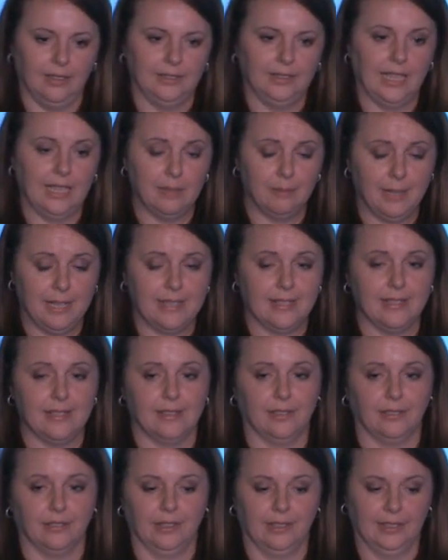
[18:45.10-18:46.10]
databases
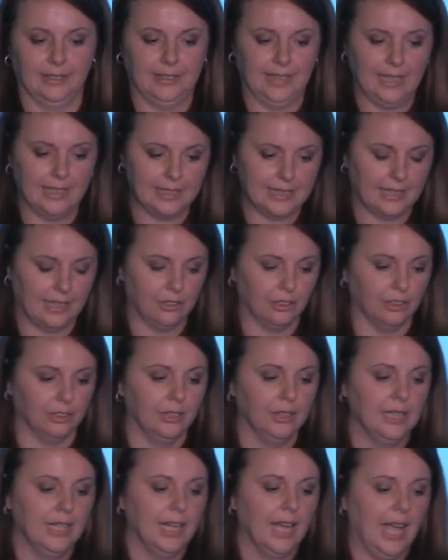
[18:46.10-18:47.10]
that are in a data center,
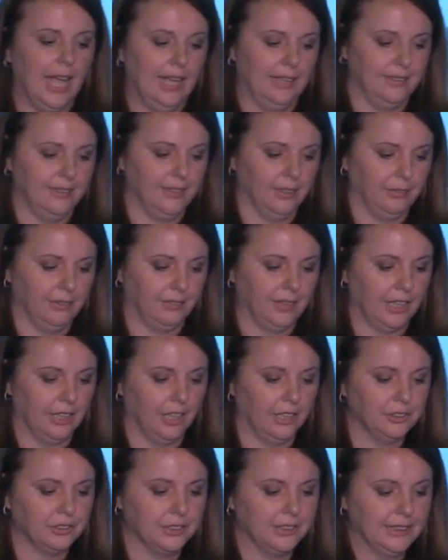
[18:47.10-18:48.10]
and so we've got
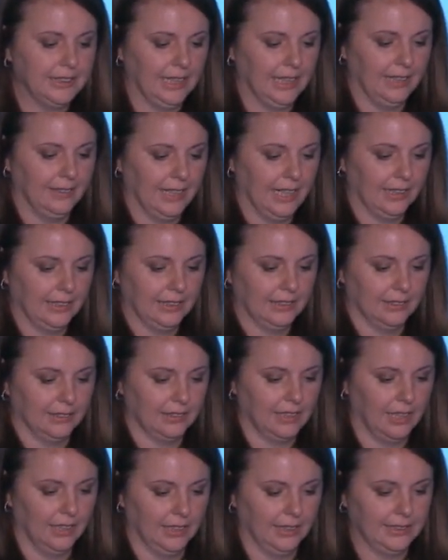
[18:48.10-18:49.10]
to understand that
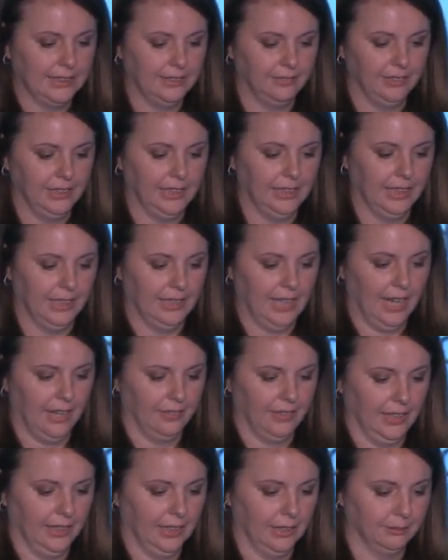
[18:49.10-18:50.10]
connectivity and
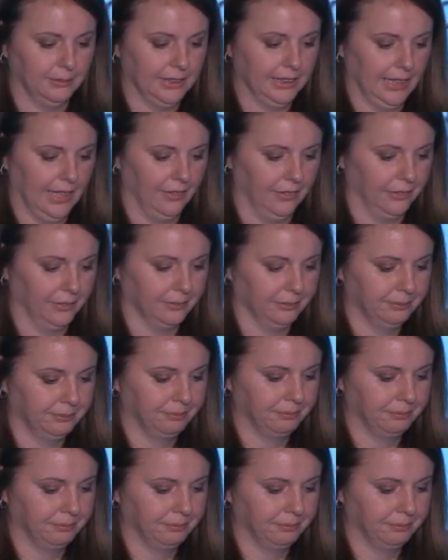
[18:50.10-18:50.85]
how they come together.